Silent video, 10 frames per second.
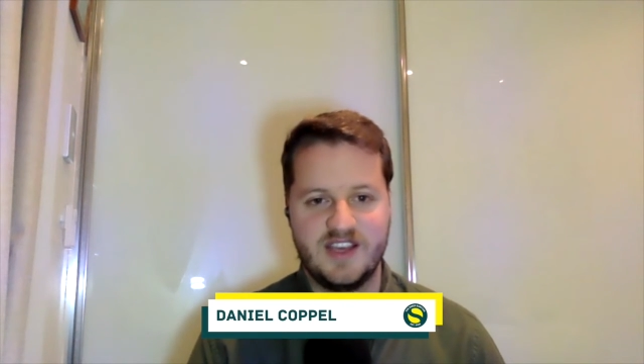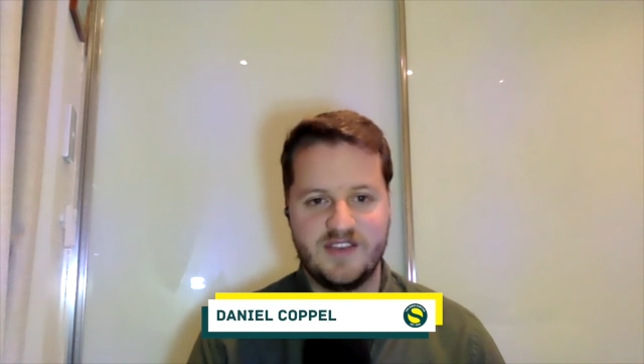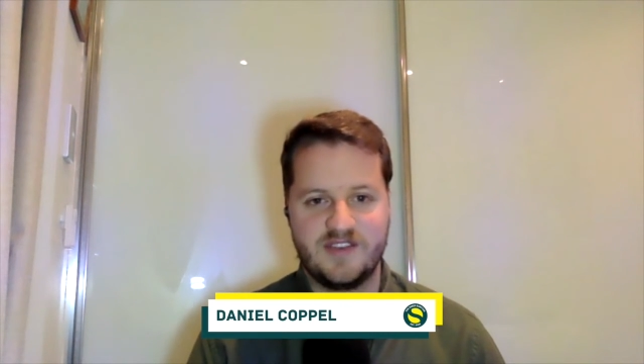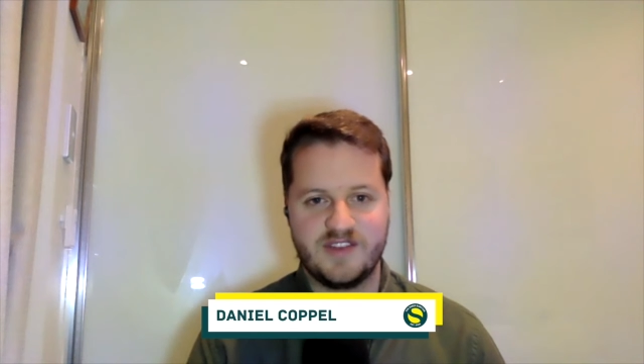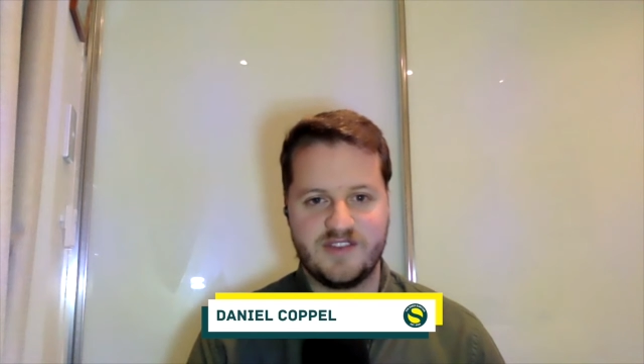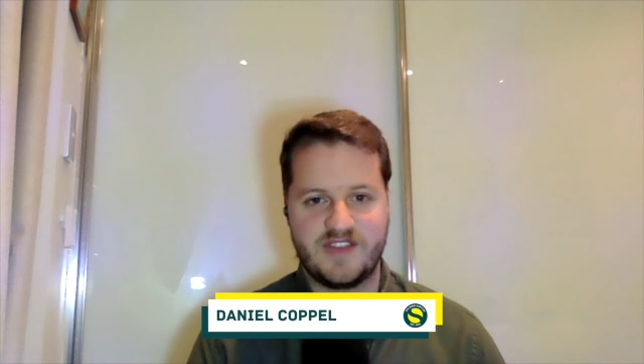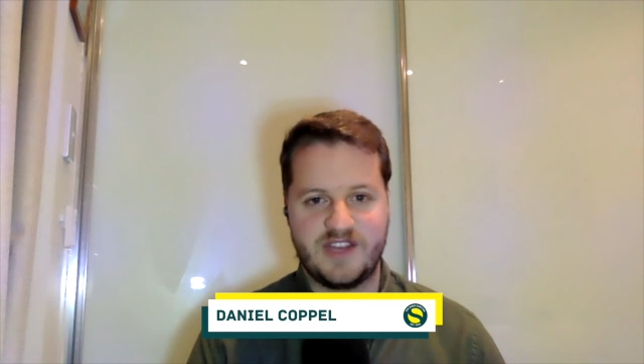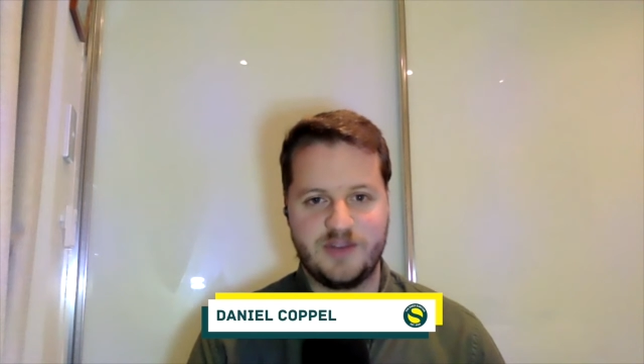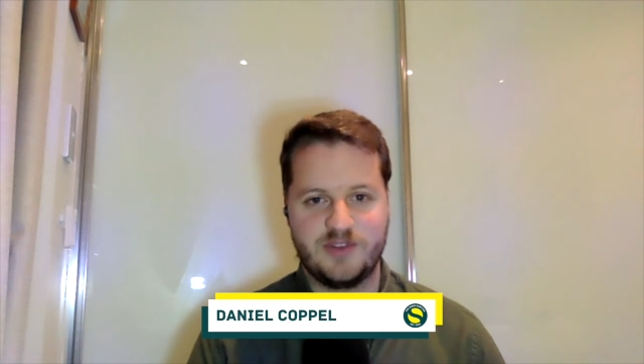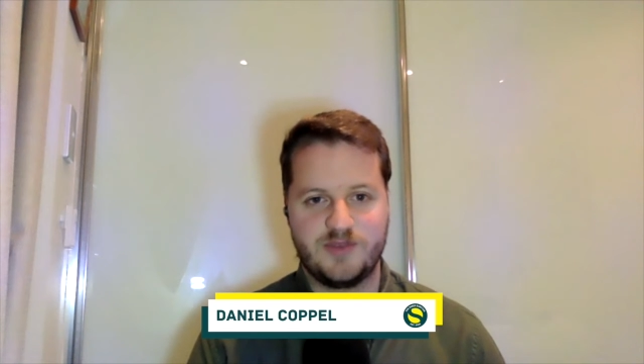for the
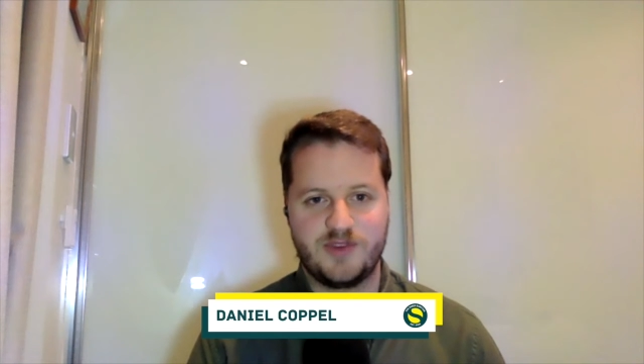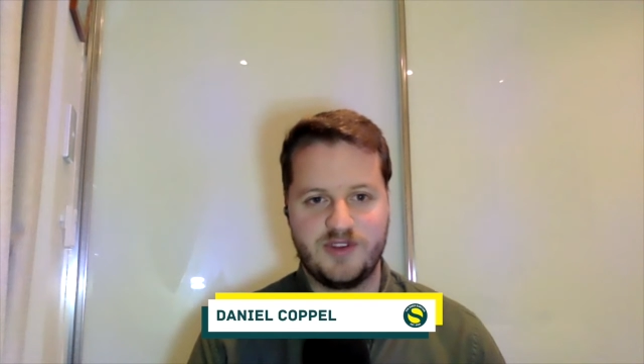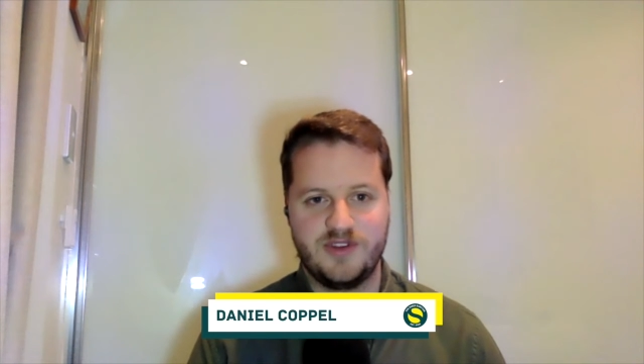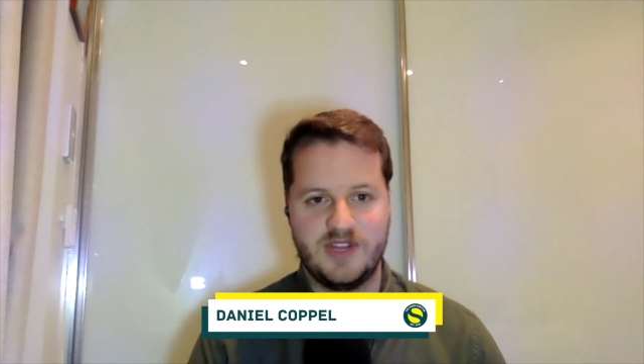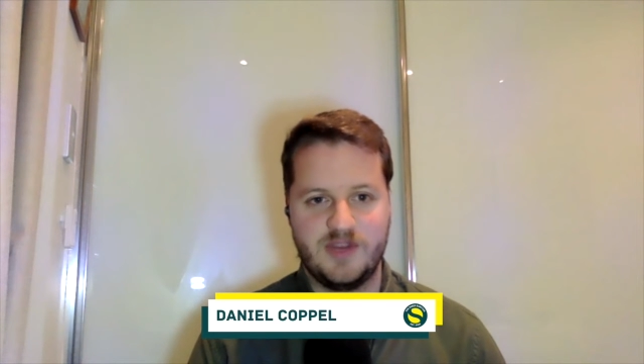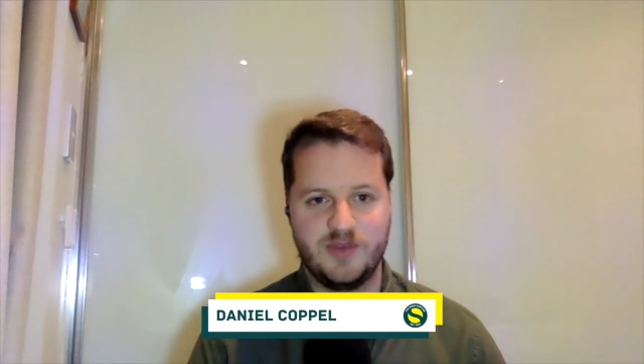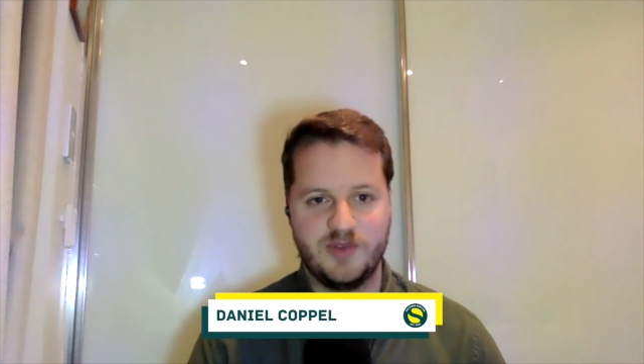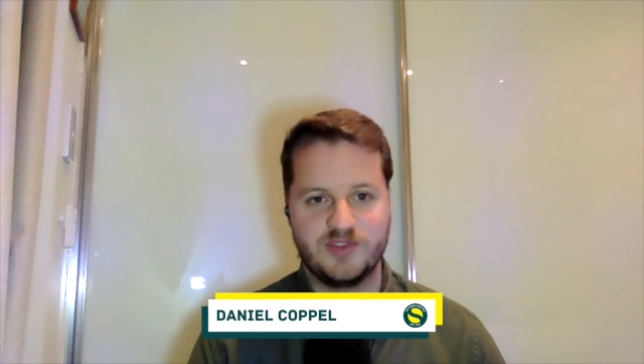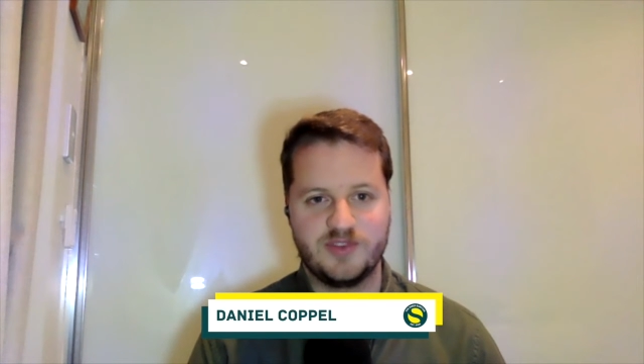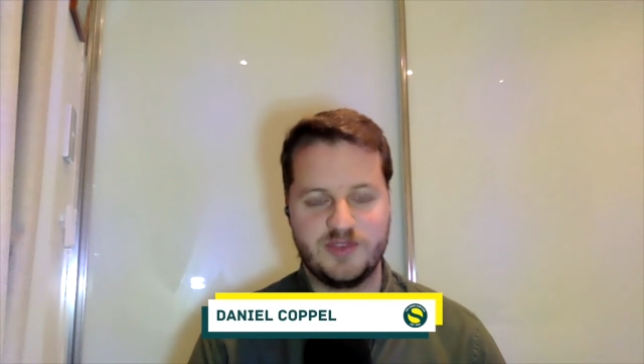final tomorrow, and will
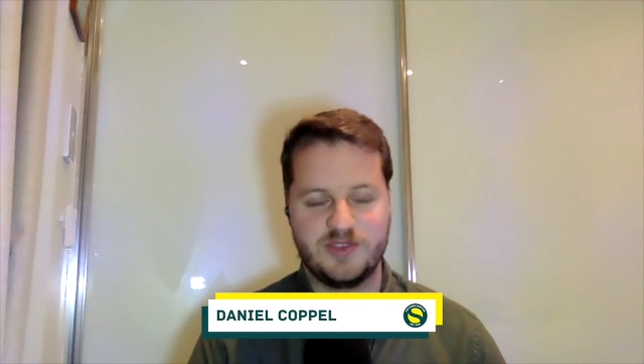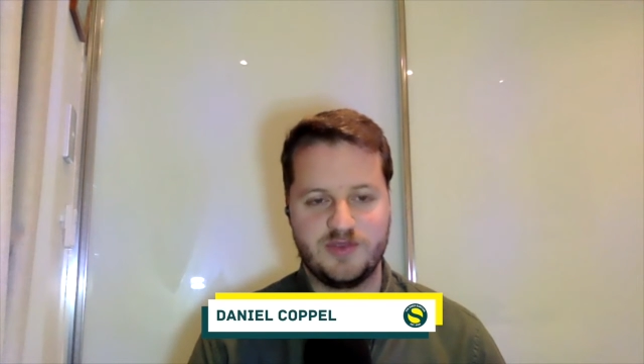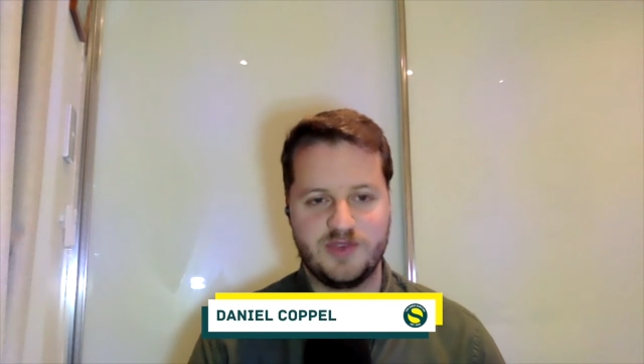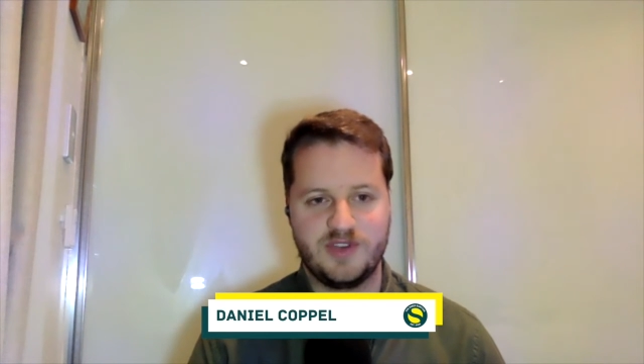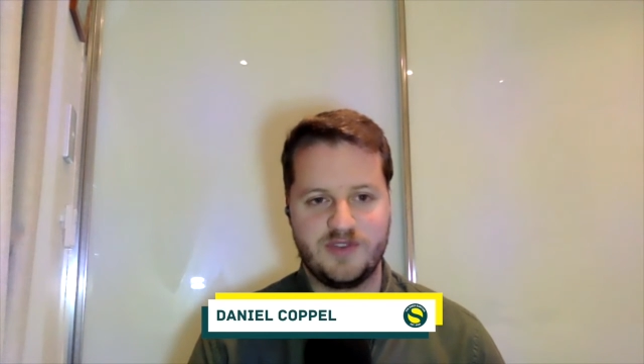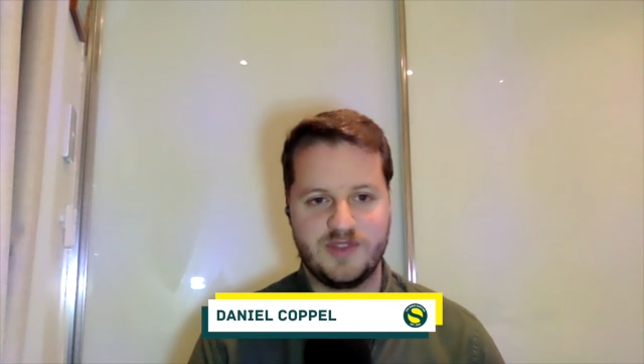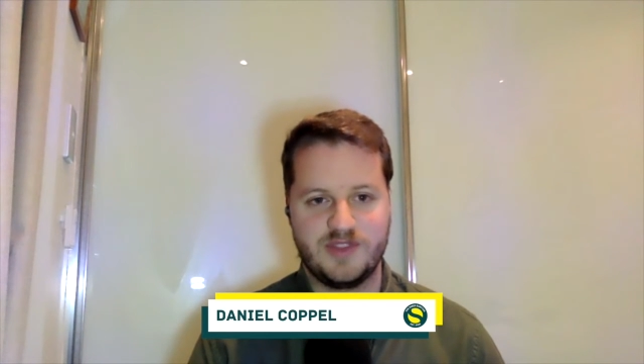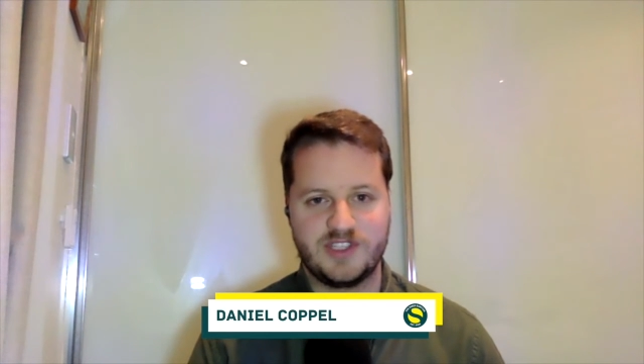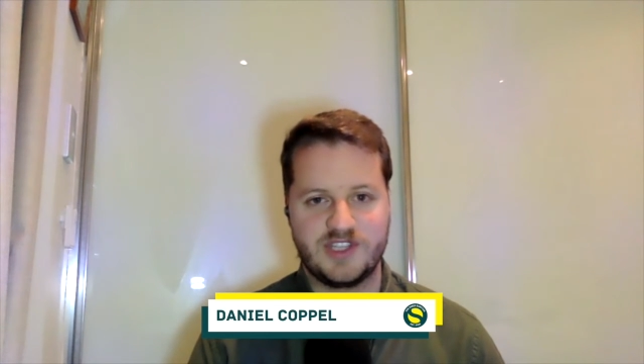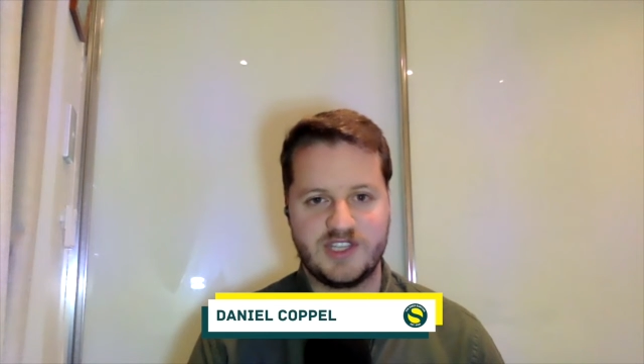also be swimming off with the
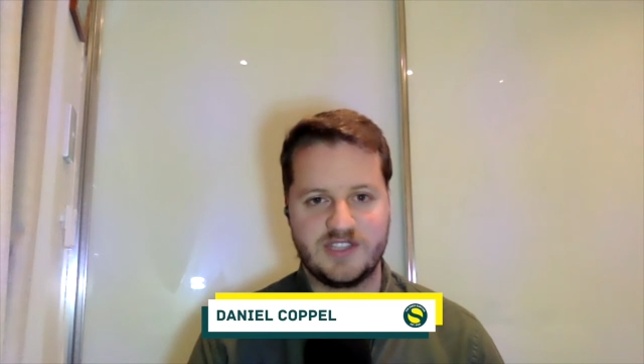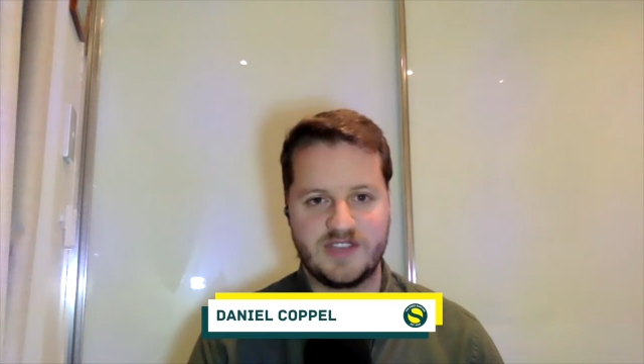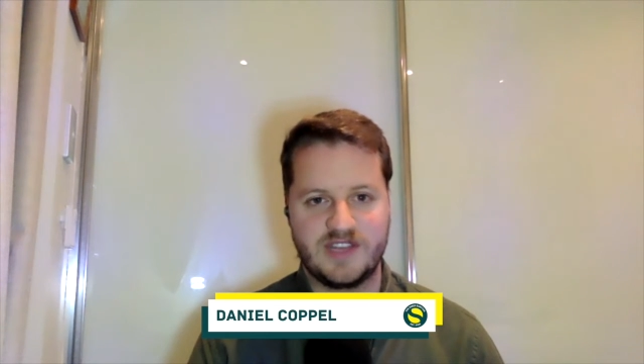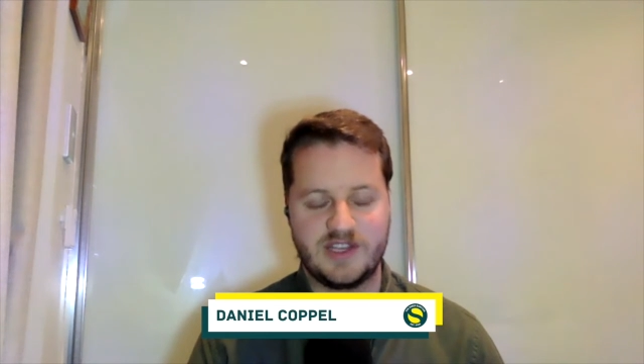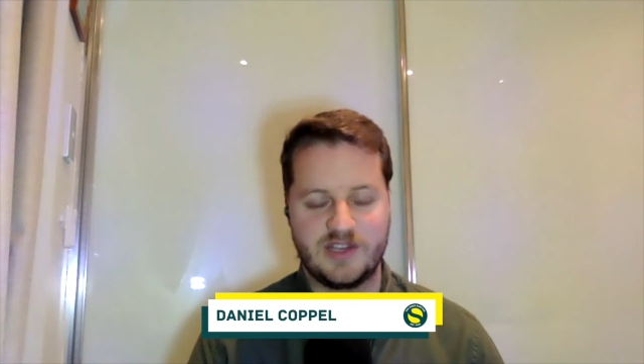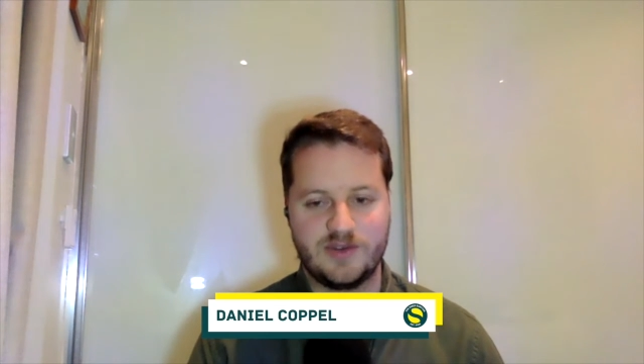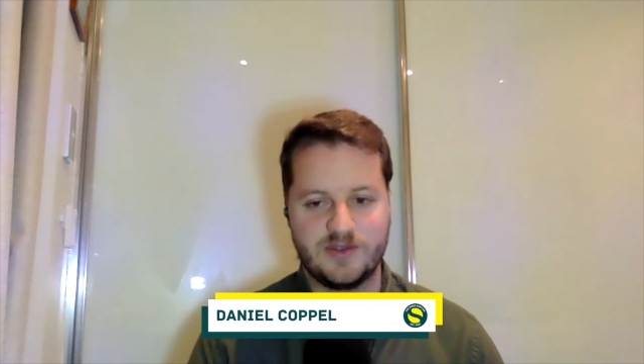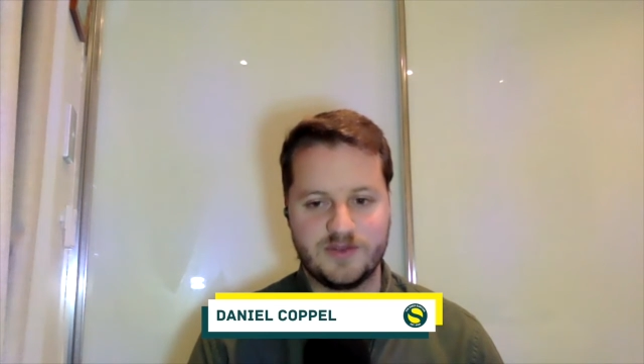chance of getting gold.